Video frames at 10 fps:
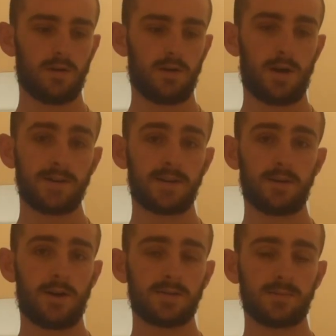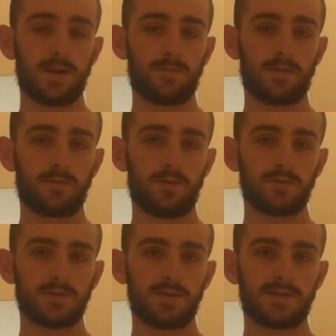I didn't know how to make bread
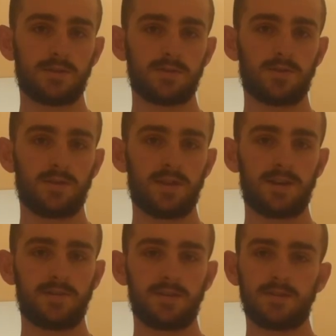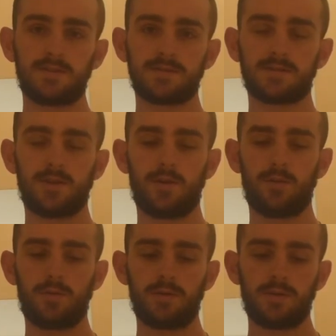rolls until I joined the Navy,
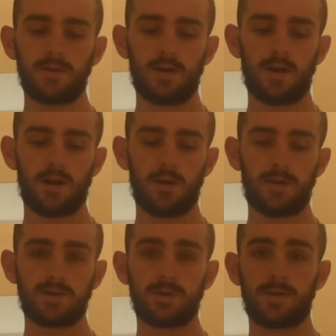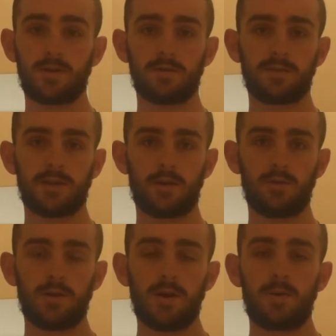so it should be a good video.
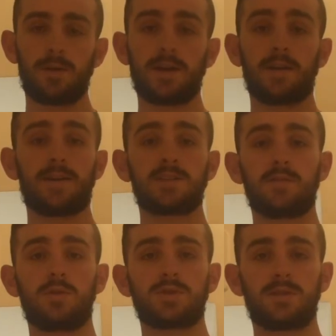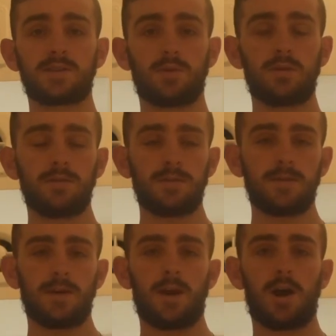But yeah, thanks for watching this one.
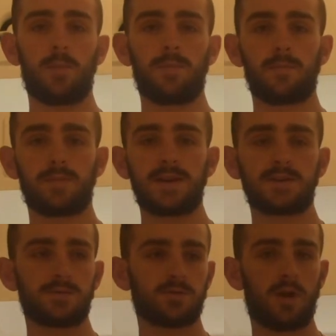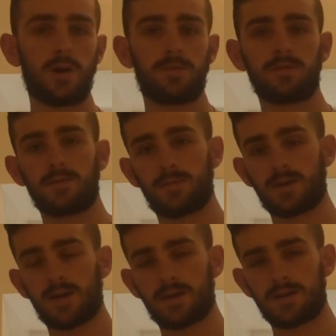Please subscribe by
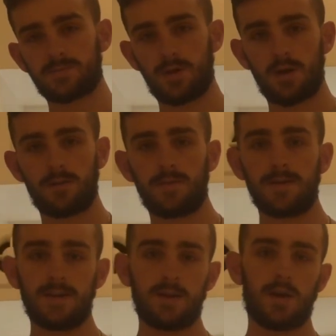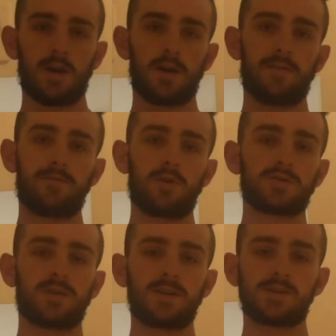clicking this button. Follow
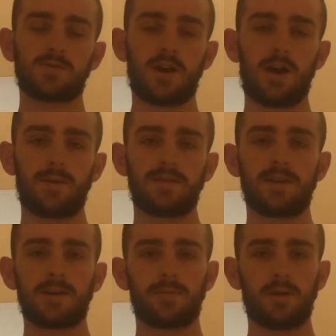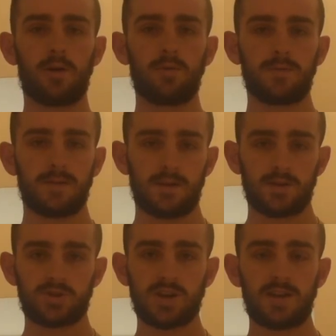us on Instagram in the link below.
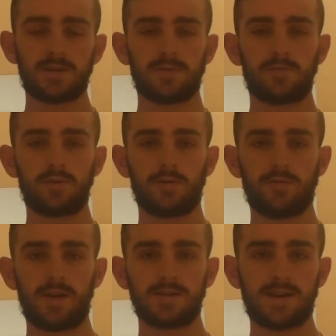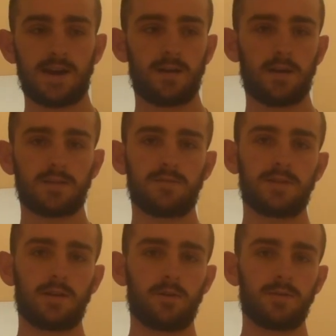Share this with all your friends and like the
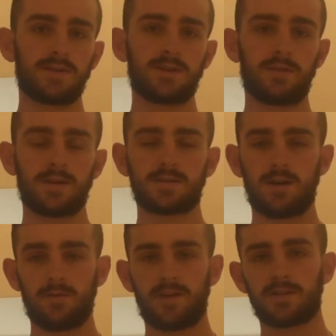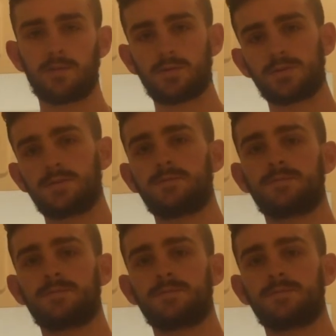video. Until next time, thanks for watching.